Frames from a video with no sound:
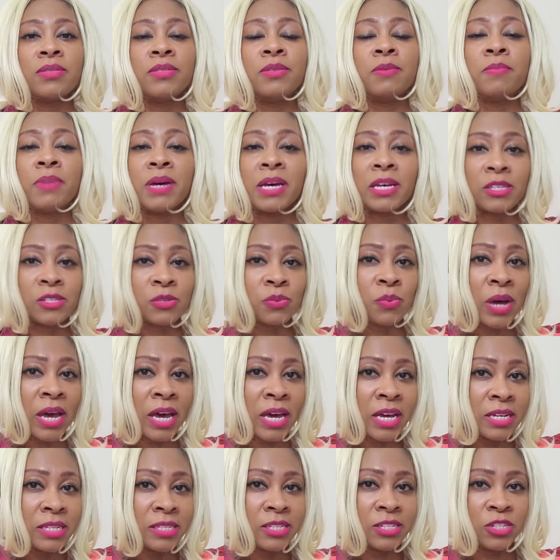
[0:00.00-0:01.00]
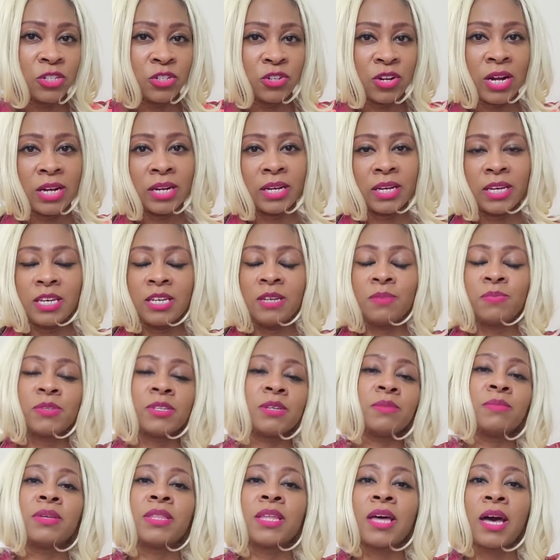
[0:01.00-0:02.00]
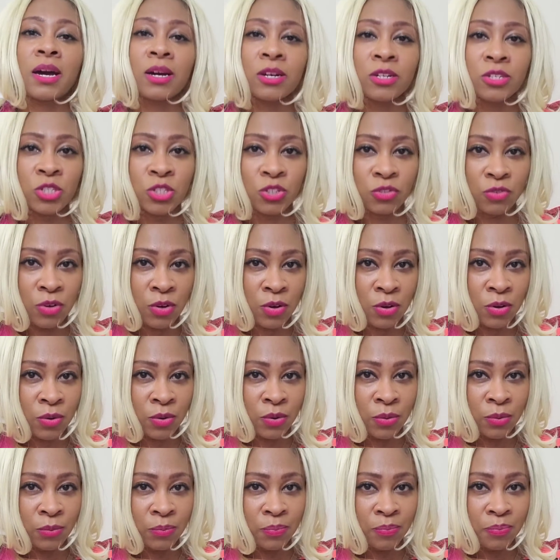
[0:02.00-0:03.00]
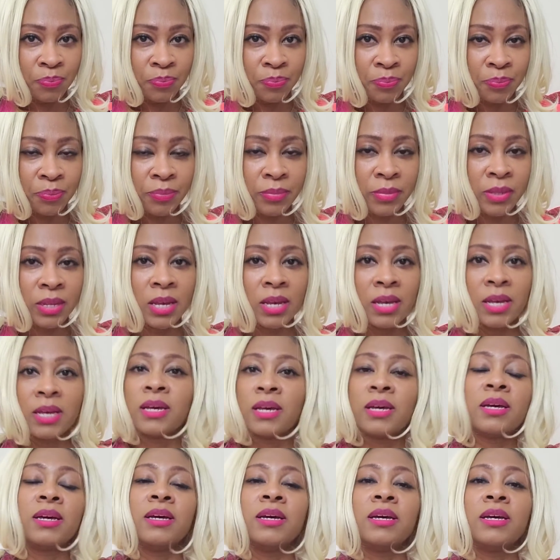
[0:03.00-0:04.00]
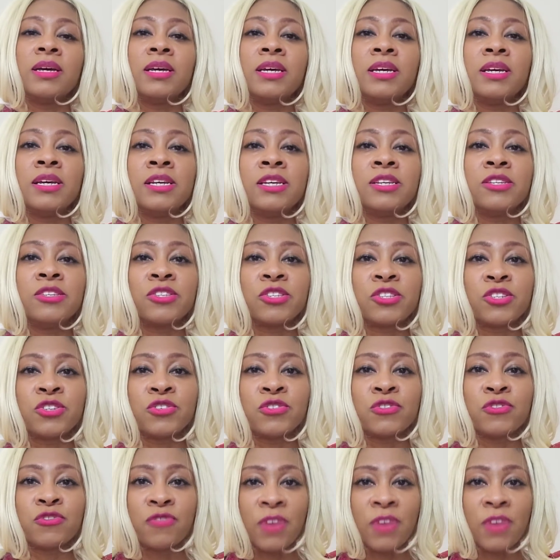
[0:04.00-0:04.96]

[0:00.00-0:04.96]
the best way to try to keep some of that control is to